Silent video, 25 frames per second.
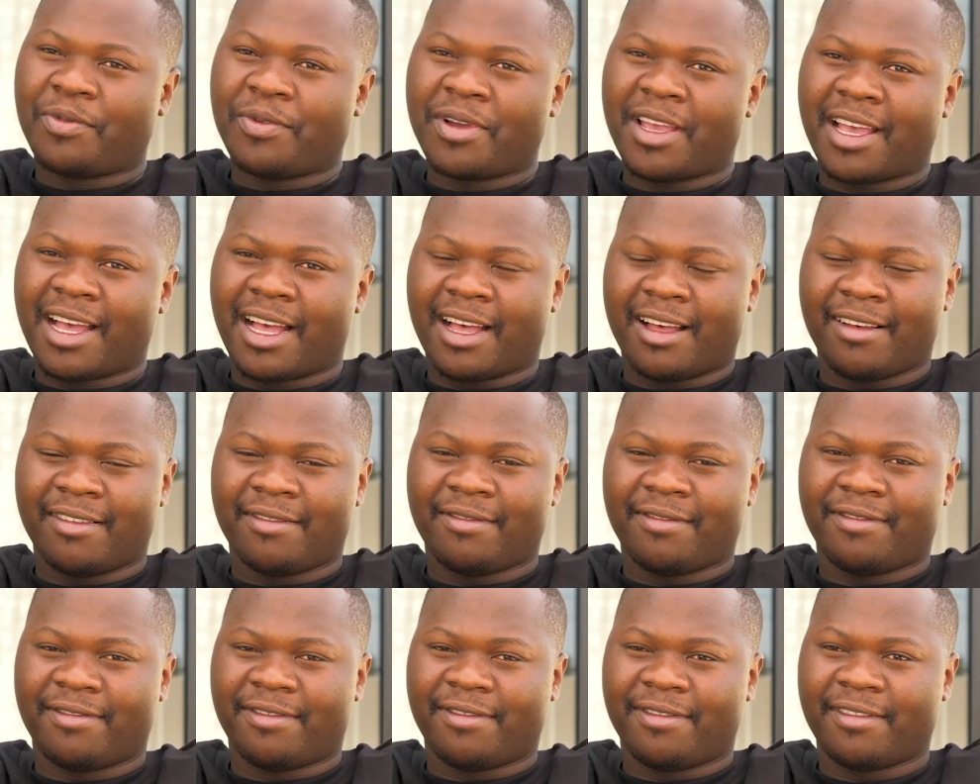We have
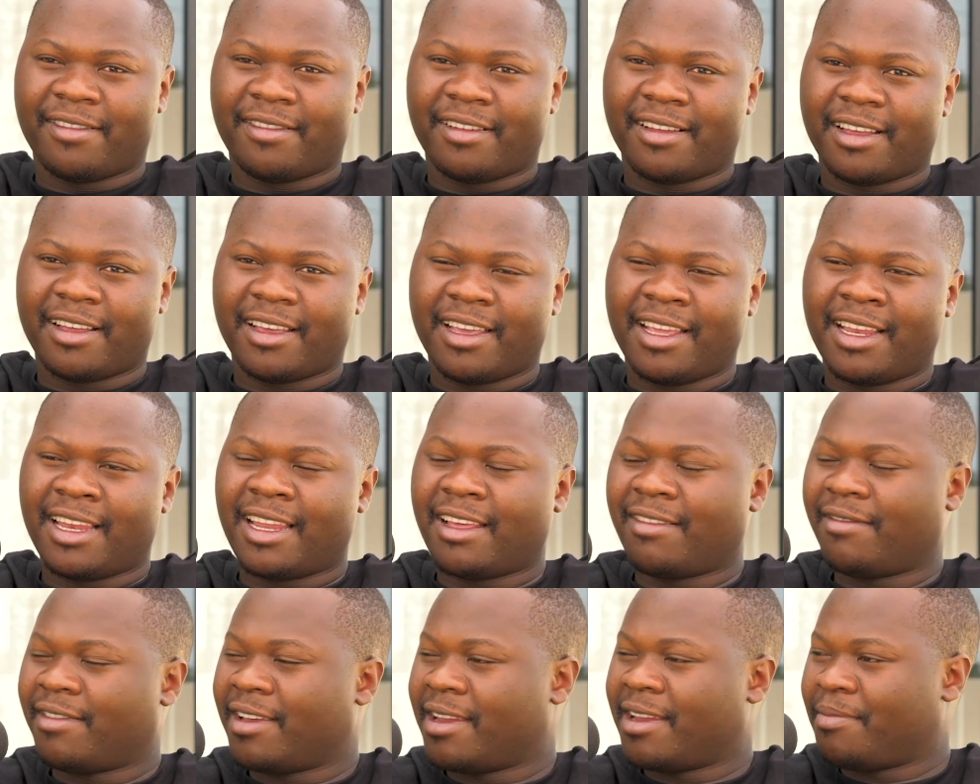
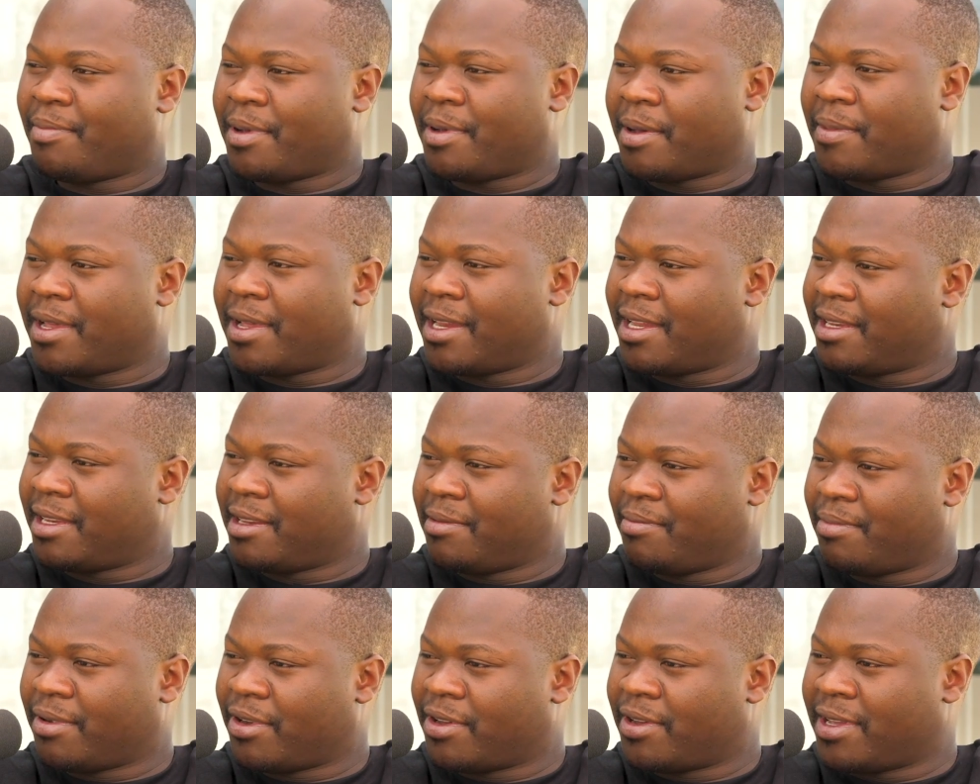11 permanent
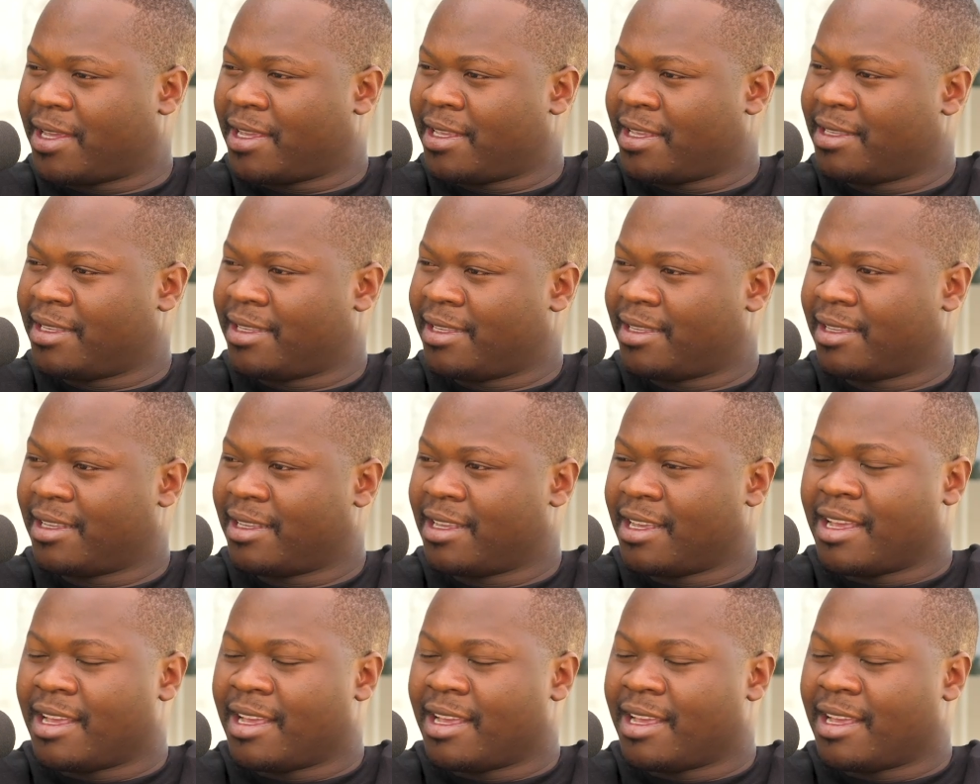employees,